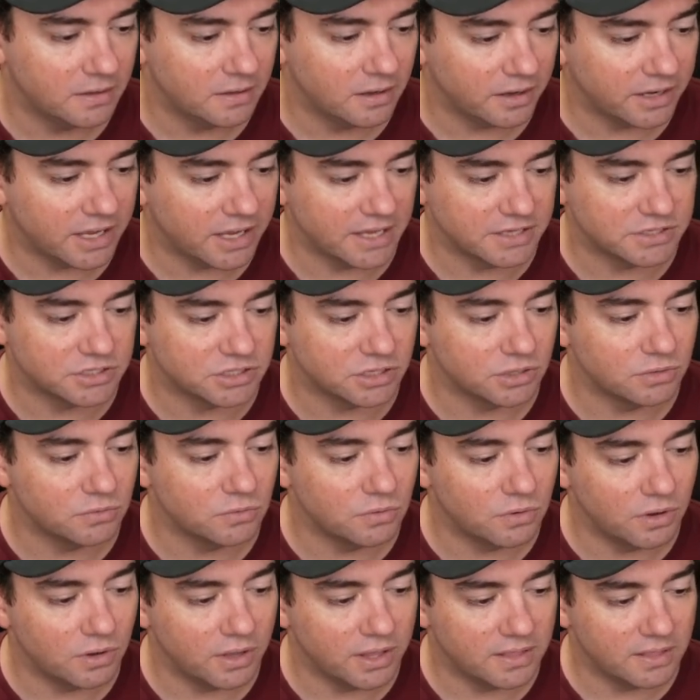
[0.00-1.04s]
Okay, so
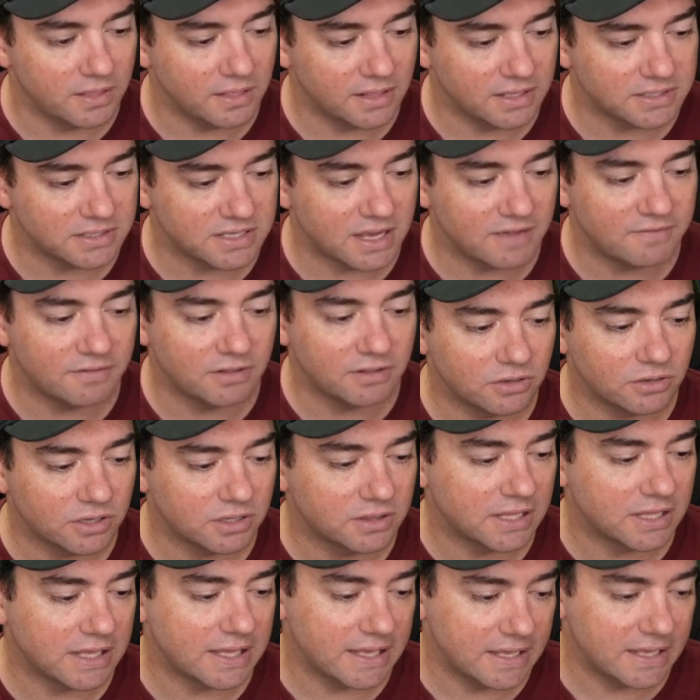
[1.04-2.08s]
let's have a at
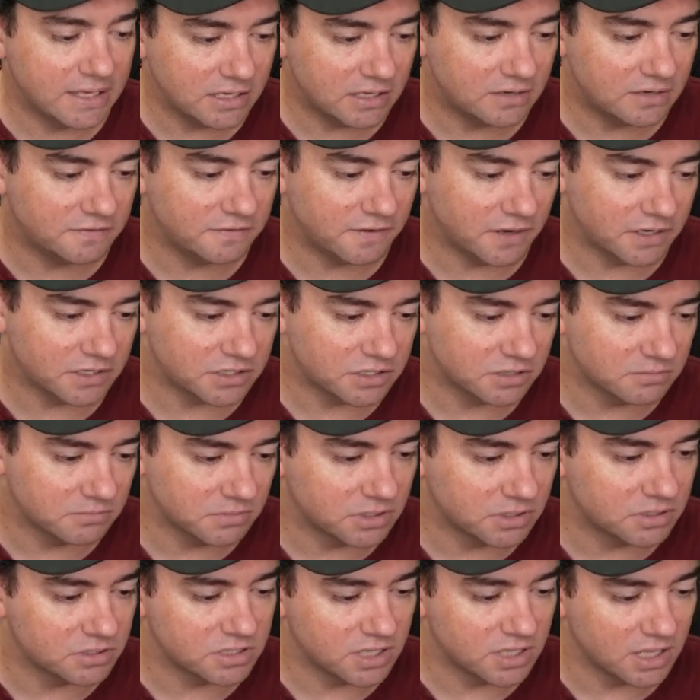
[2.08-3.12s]
the init function,
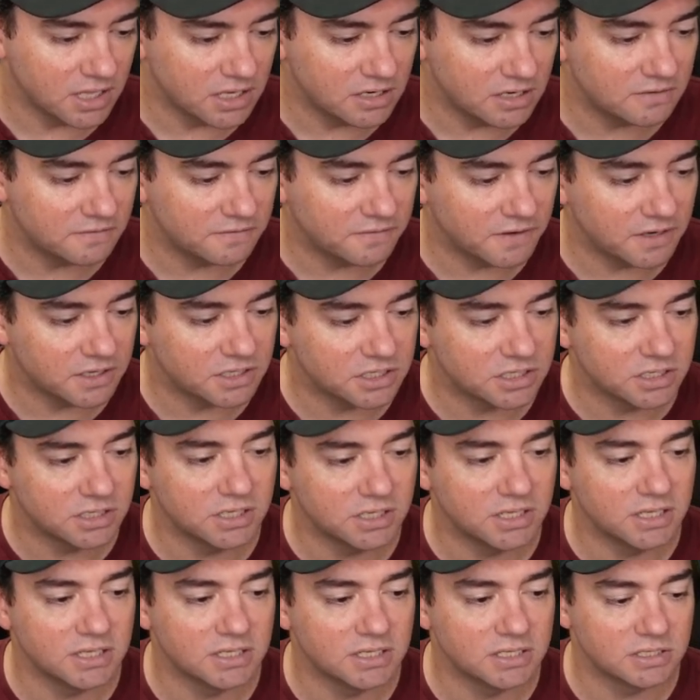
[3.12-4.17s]
because the init function
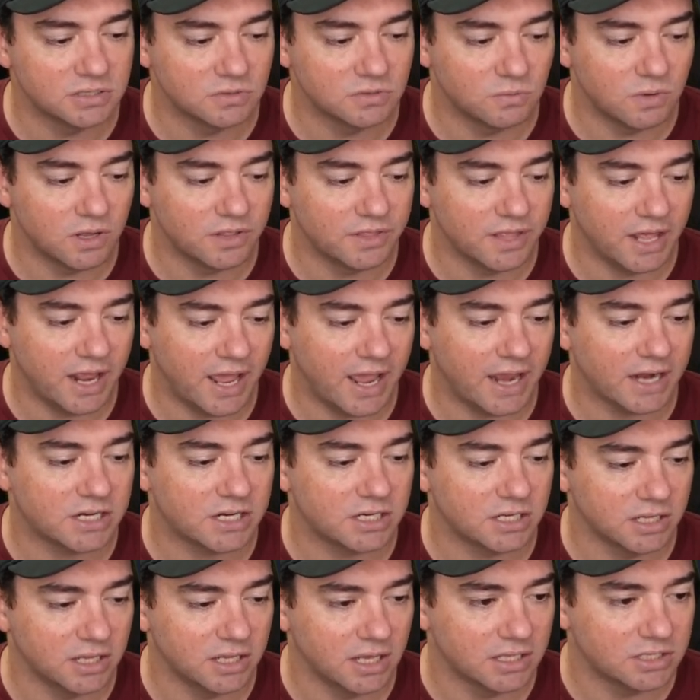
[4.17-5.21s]
is the one that
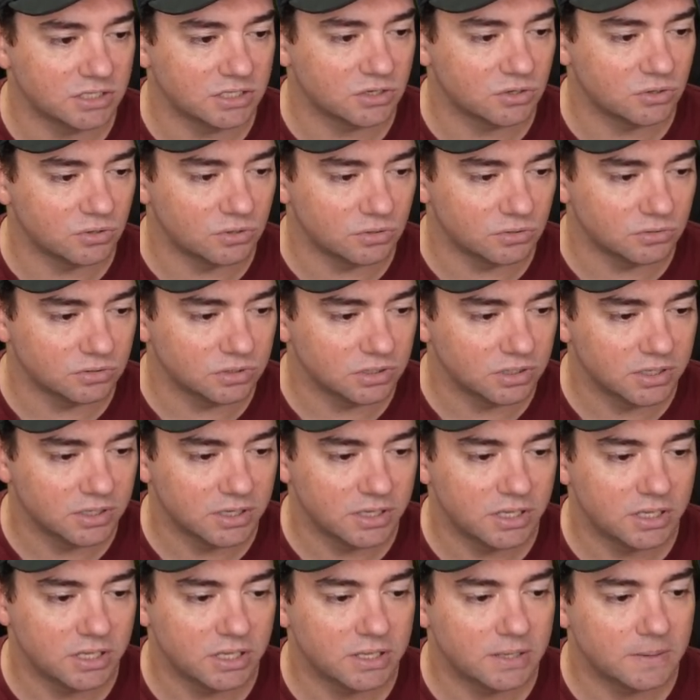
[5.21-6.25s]
actually gets called.
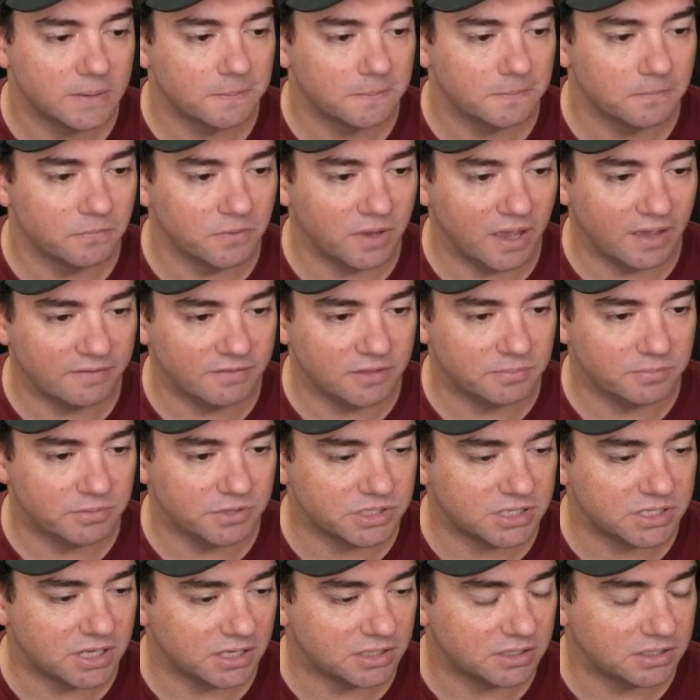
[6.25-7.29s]
We have the
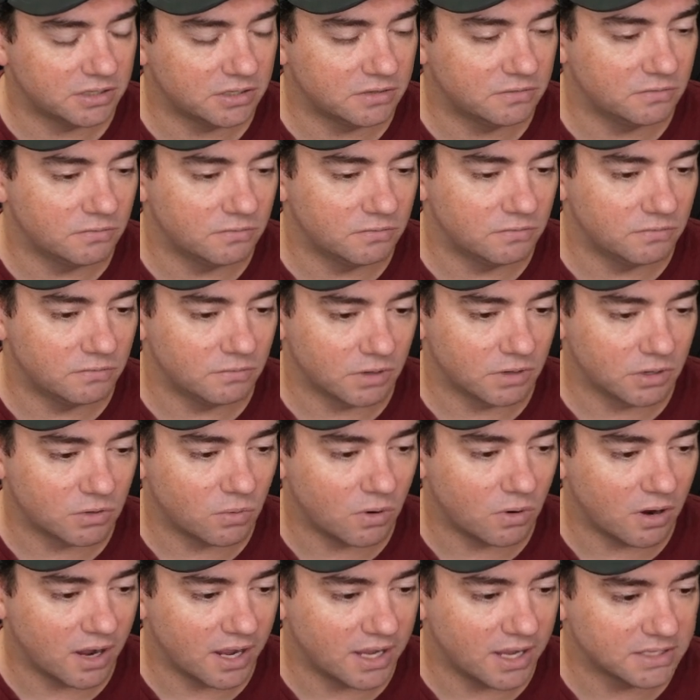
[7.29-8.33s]
protected
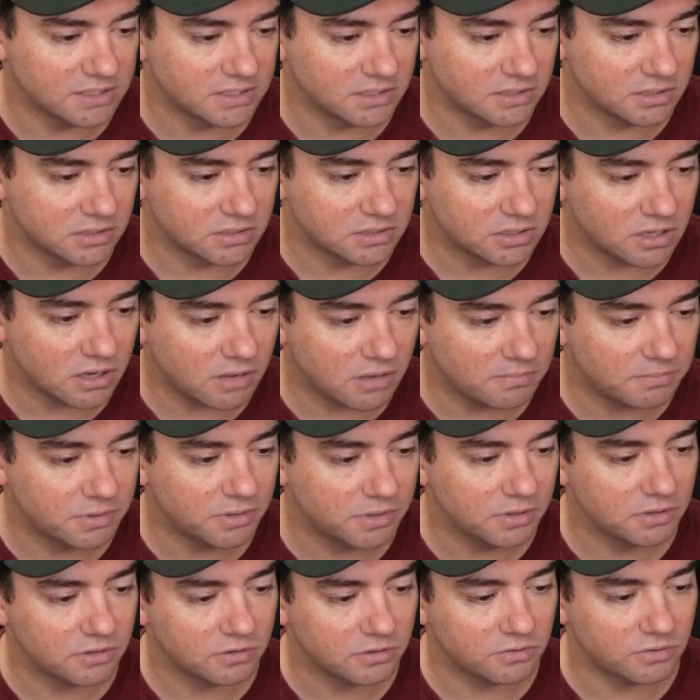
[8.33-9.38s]
requires at the top,
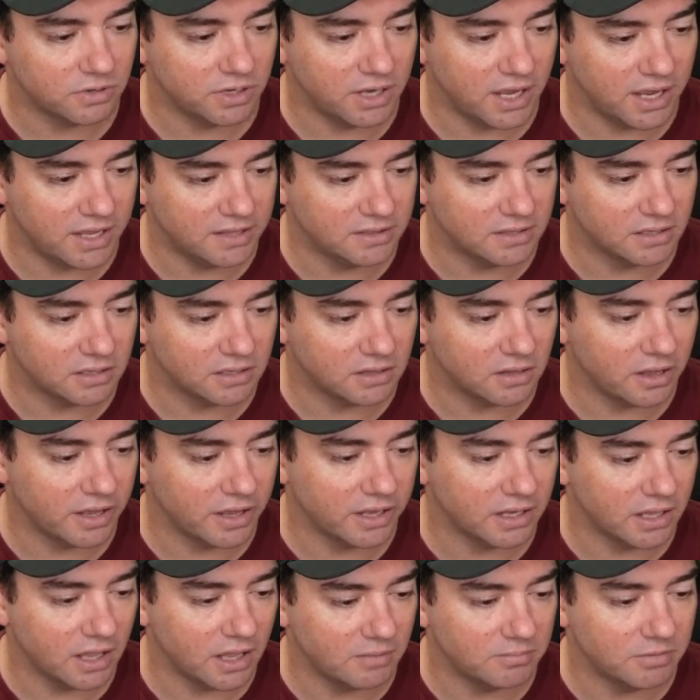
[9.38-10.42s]
create the
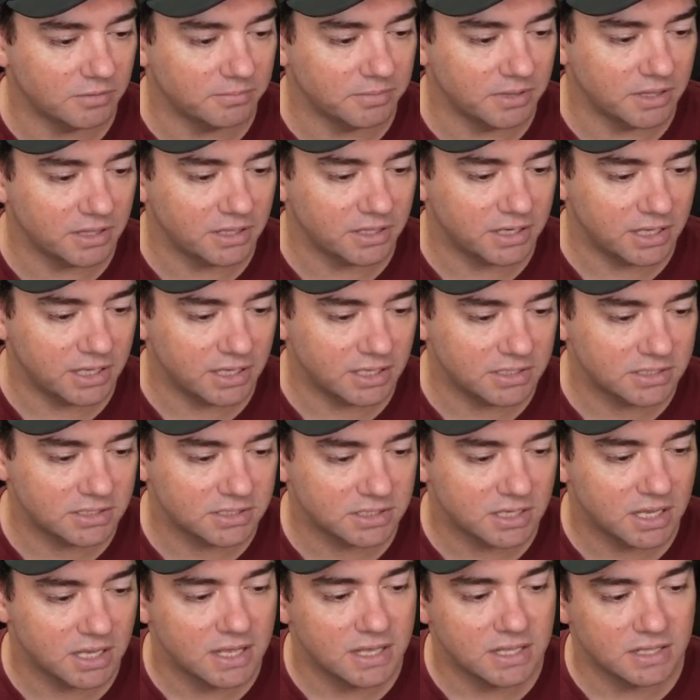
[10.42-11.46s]
client capabilities.
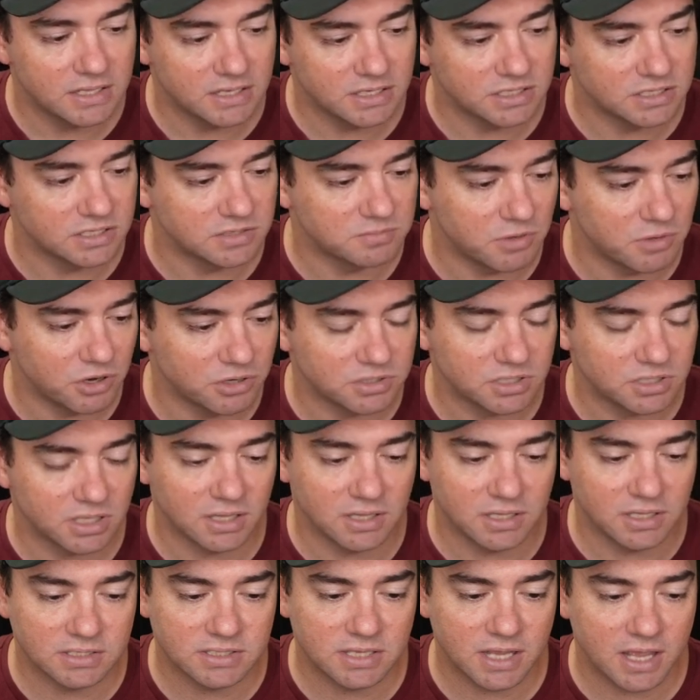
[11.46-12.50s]
This is mostly
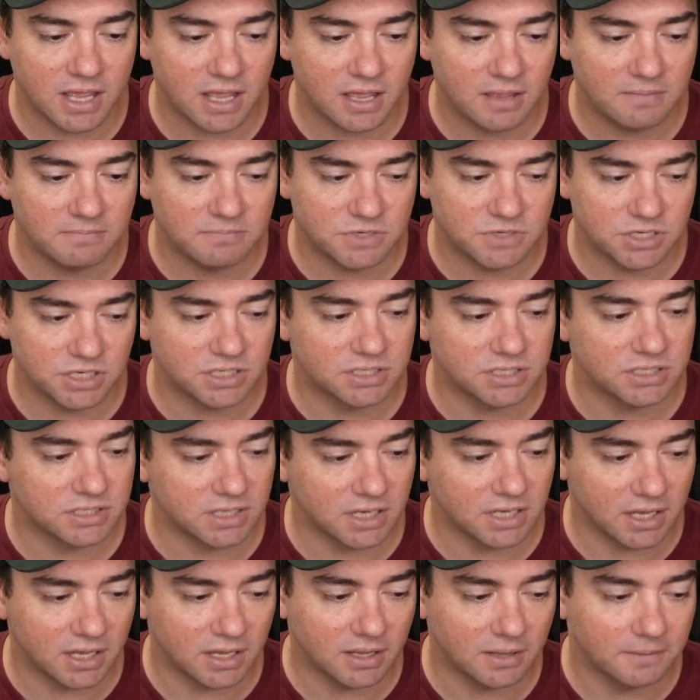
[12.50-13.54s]
the same, just
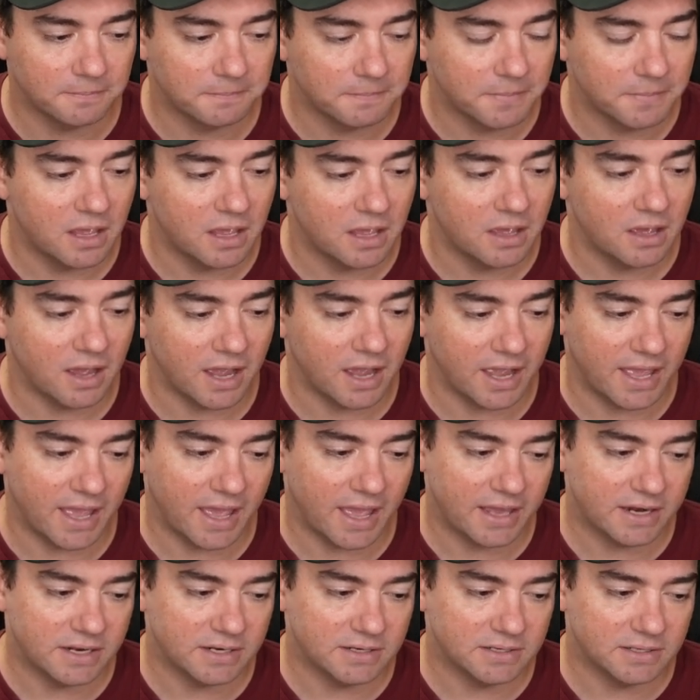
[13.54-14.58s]
I
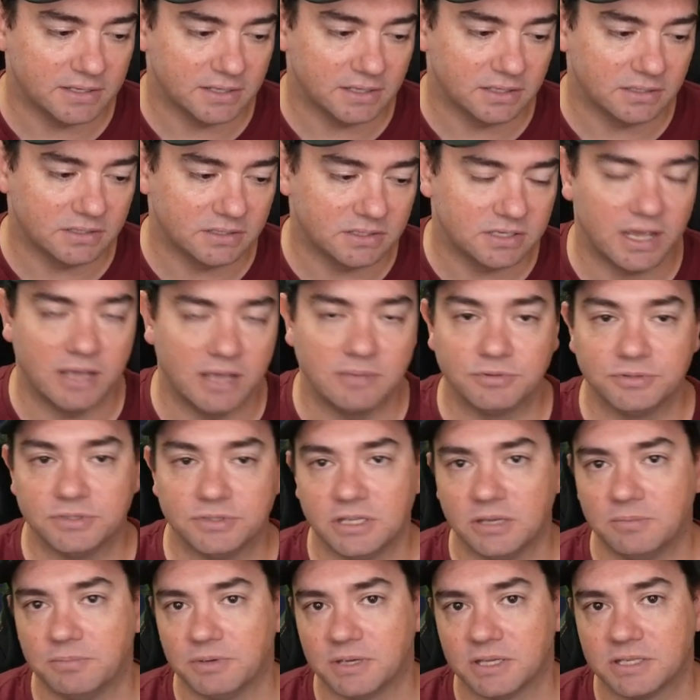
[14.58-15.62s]
added a table
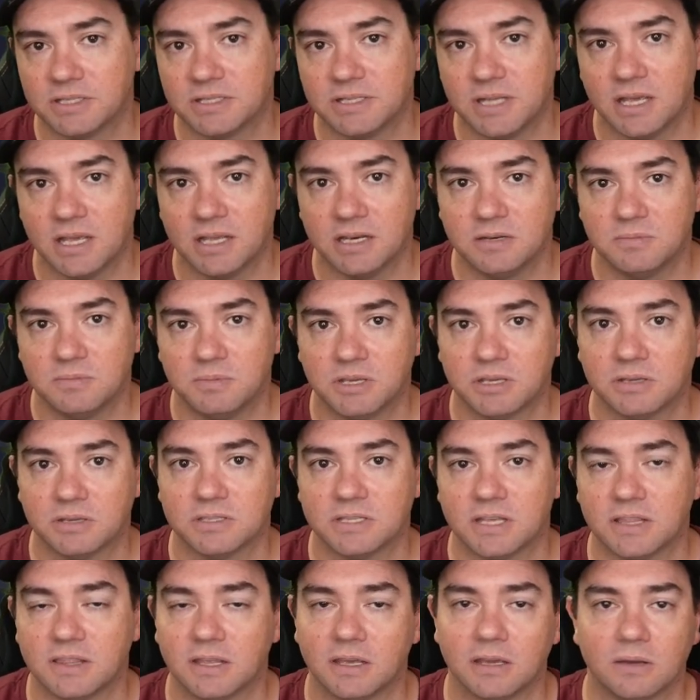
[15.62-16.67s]
deep extend because
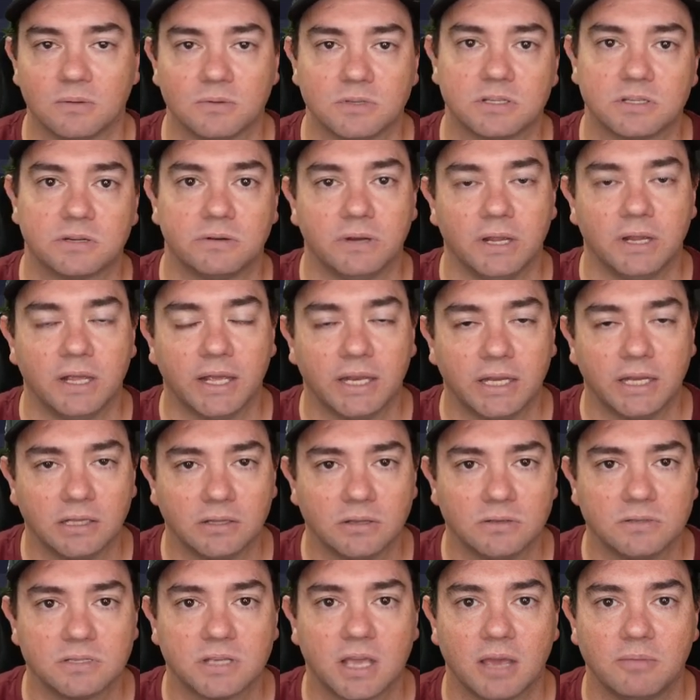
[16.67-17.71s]
I think I was creating
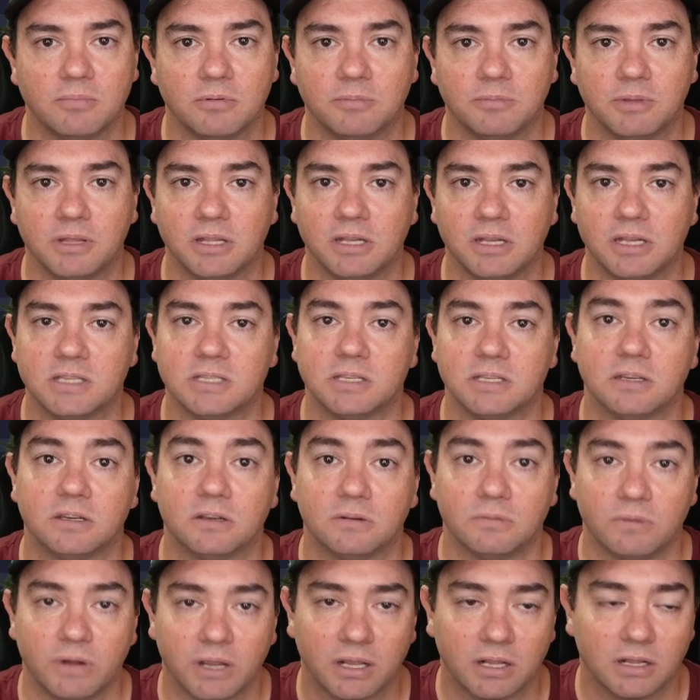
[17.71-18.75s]
those capabilities
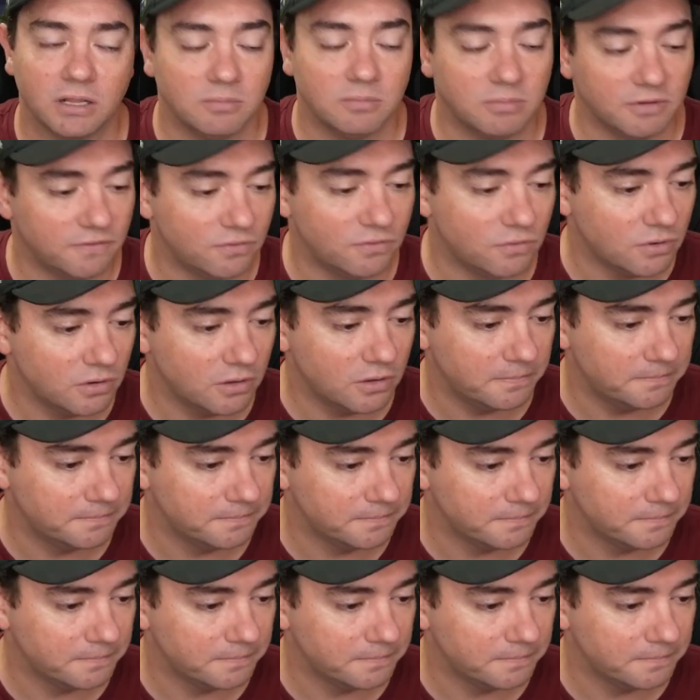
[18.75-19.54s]
incorrectly before.